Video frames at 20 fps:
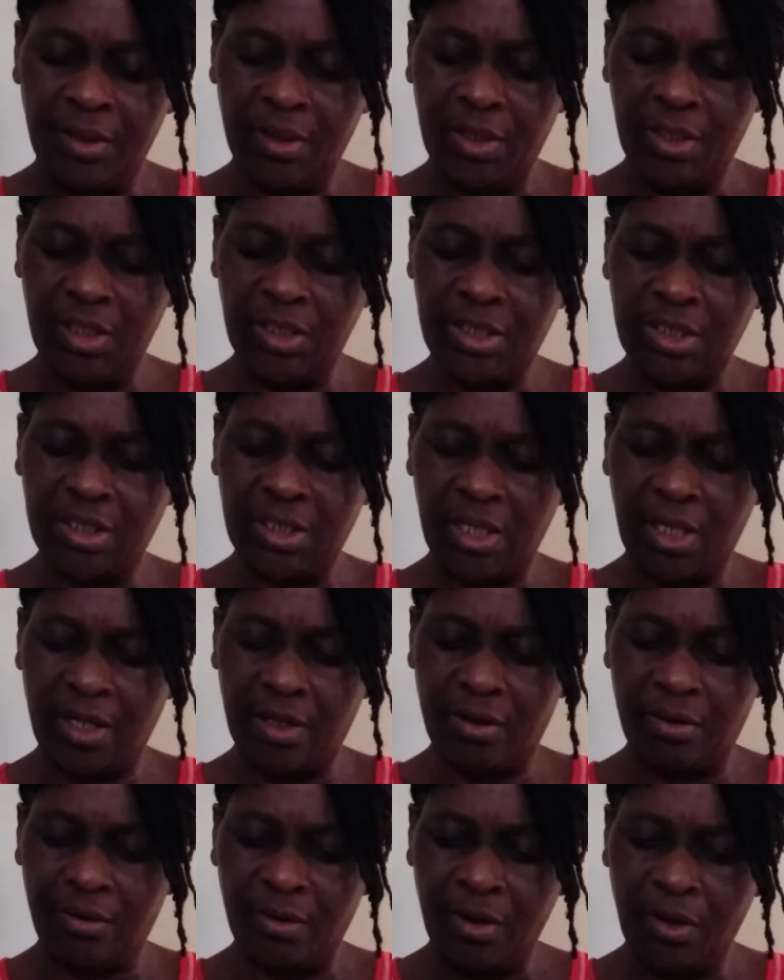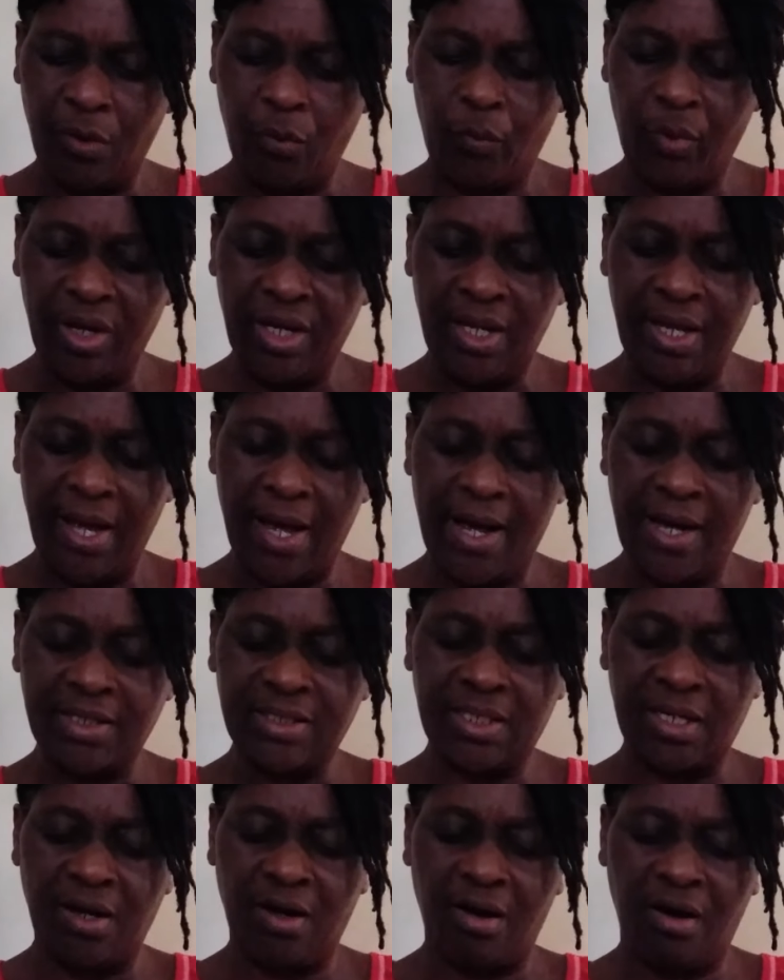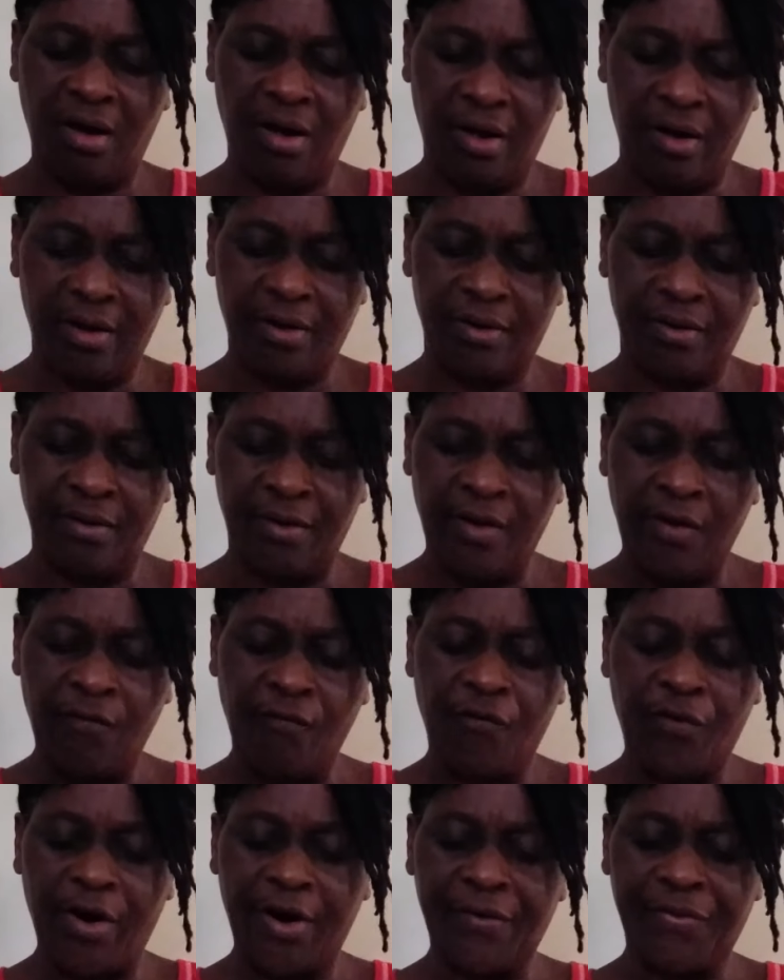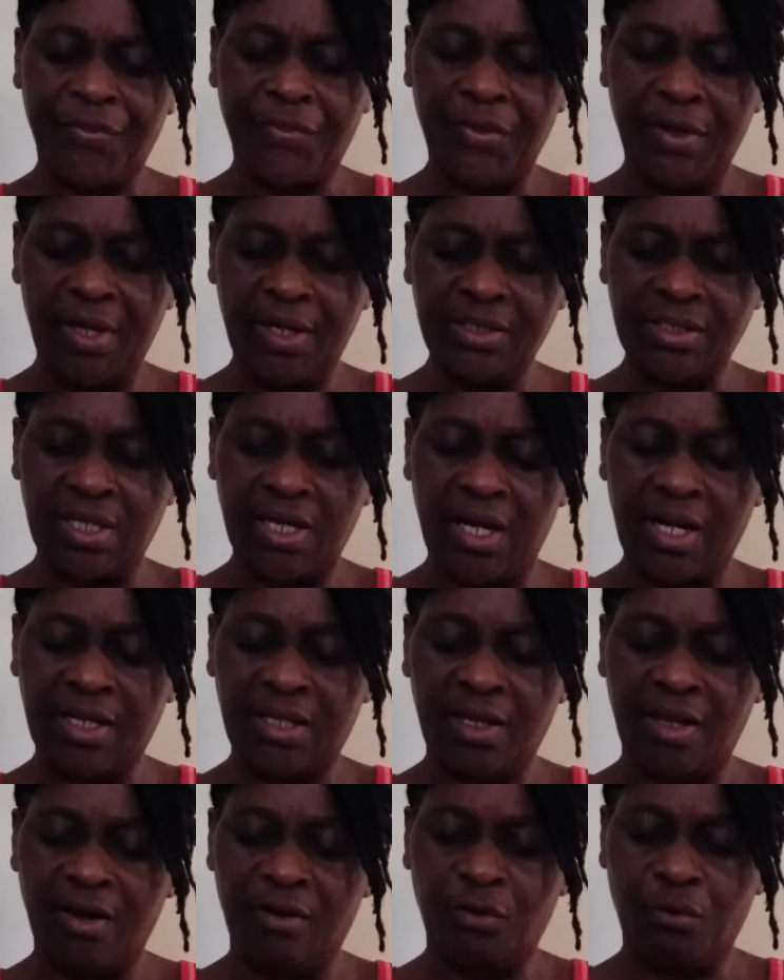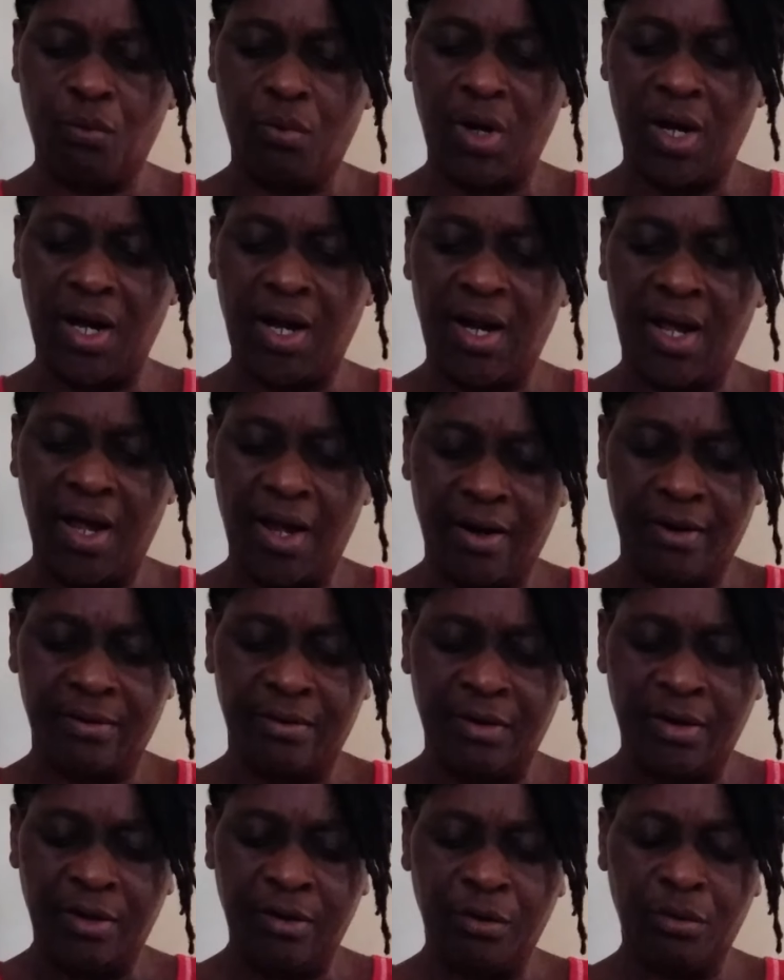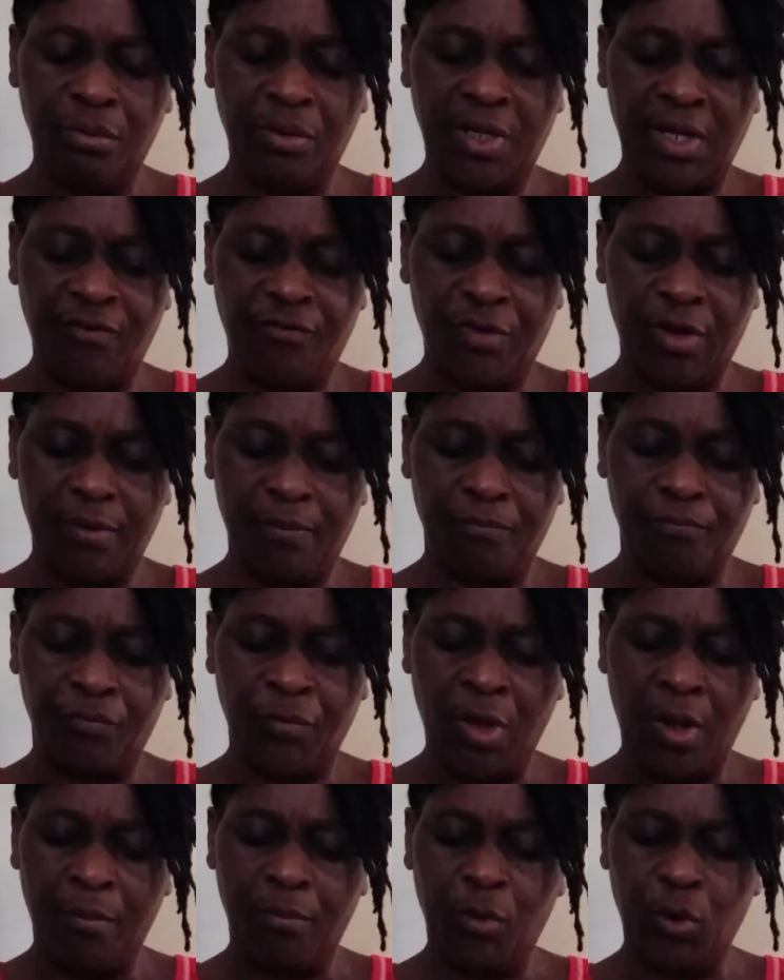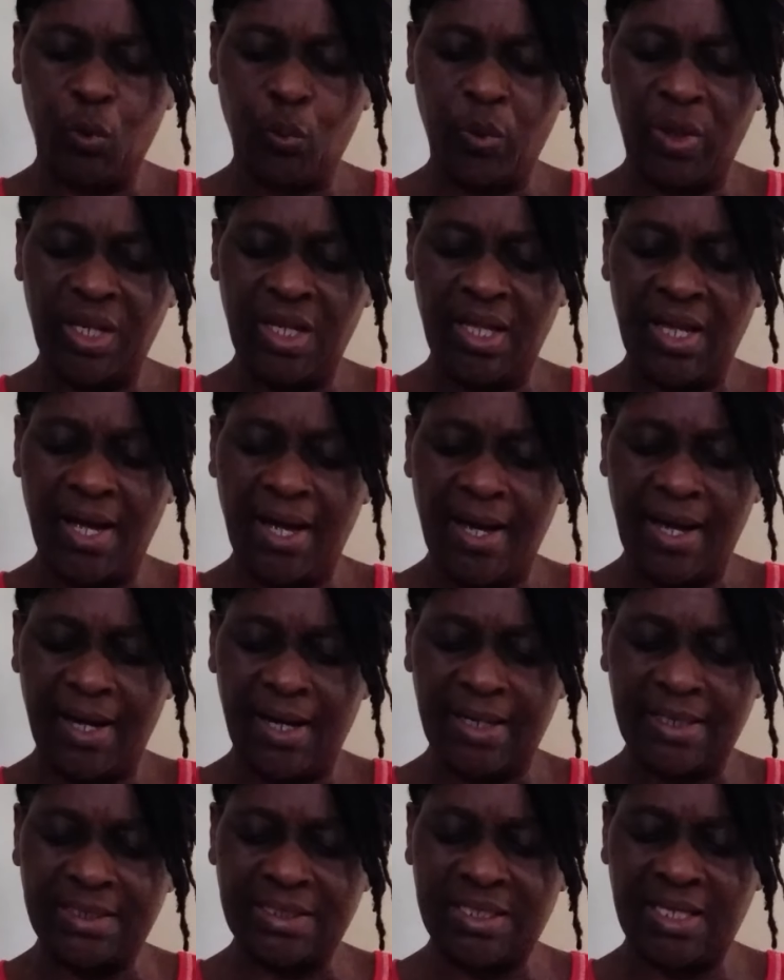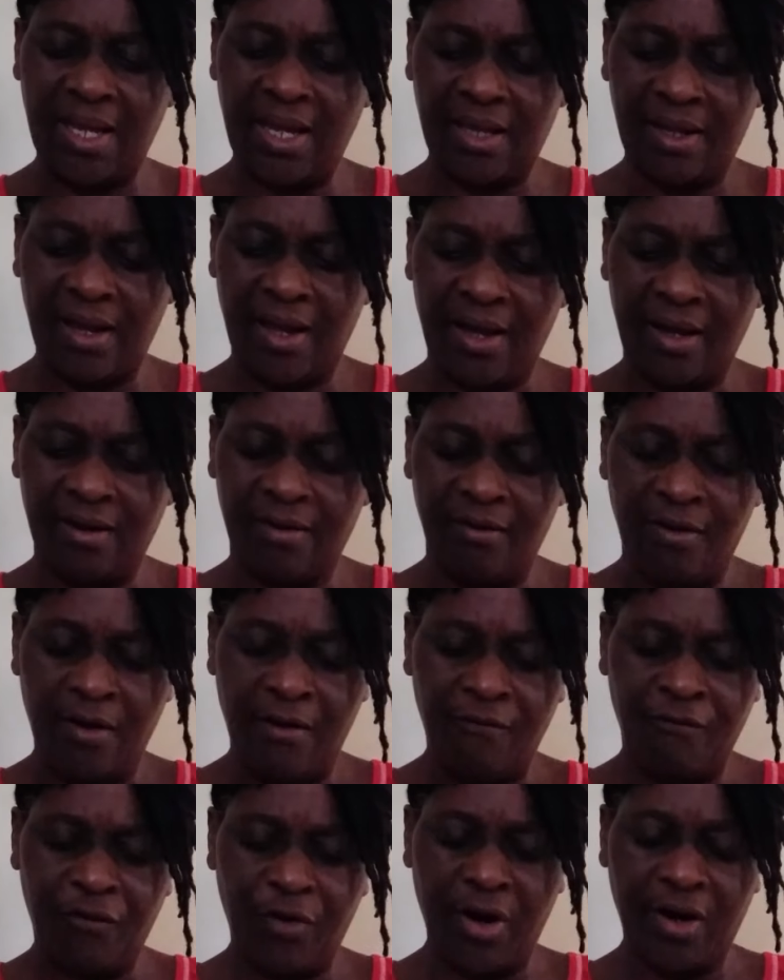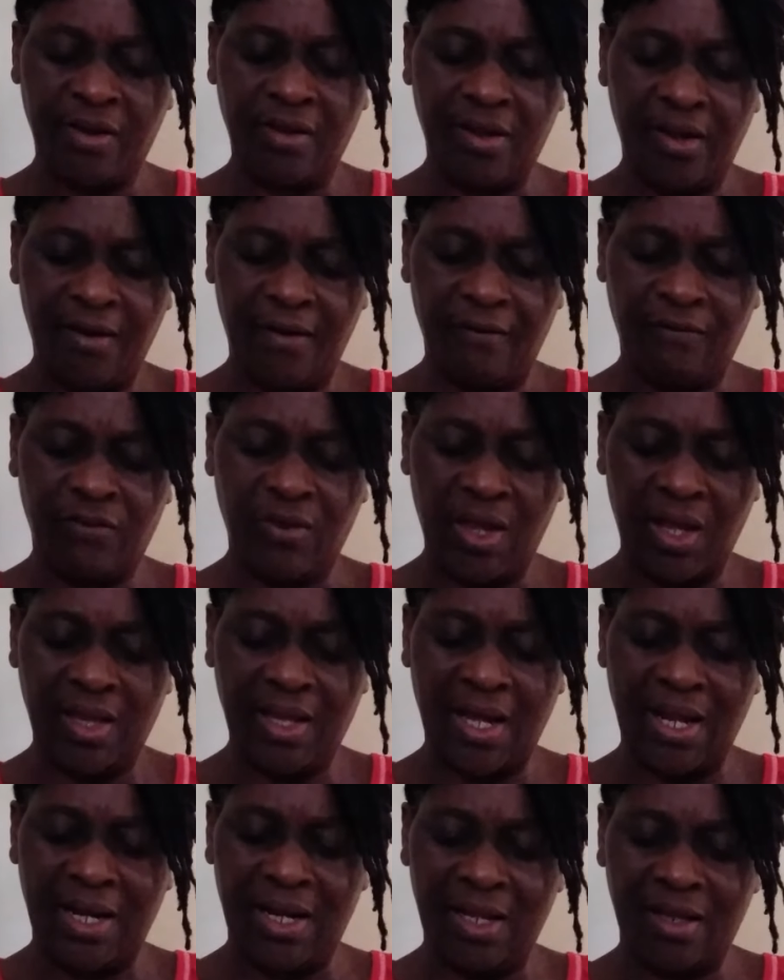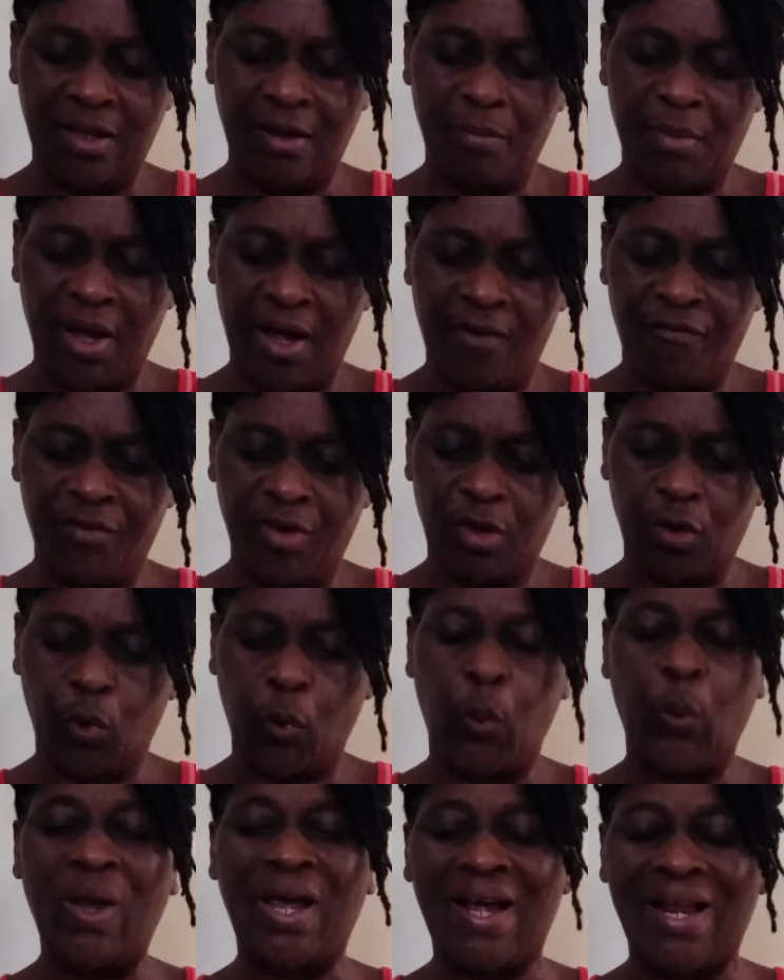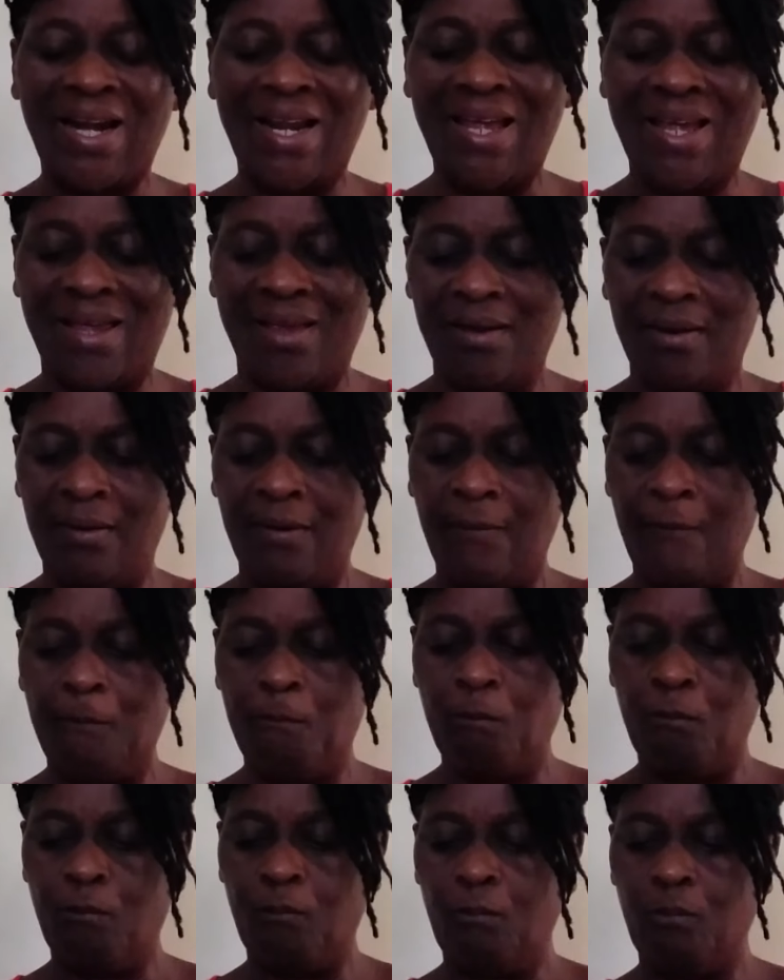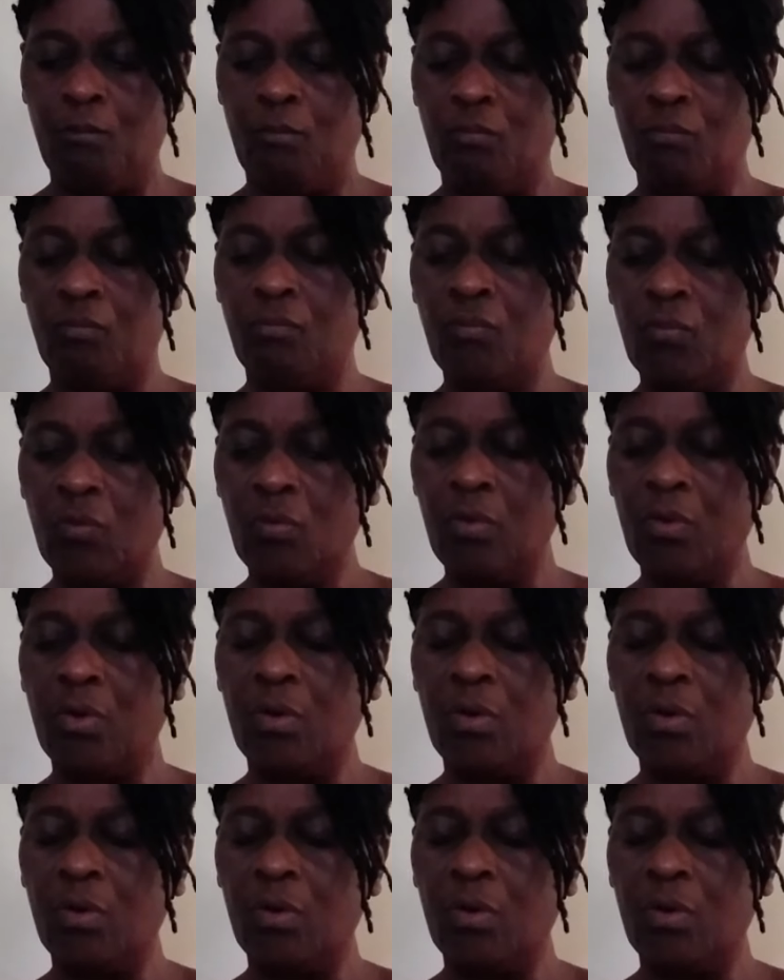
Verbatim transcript: He said, when he asks God for things, God take too long to give him. But when he asks Satan for things, Satan let him have it quickly. Hmm?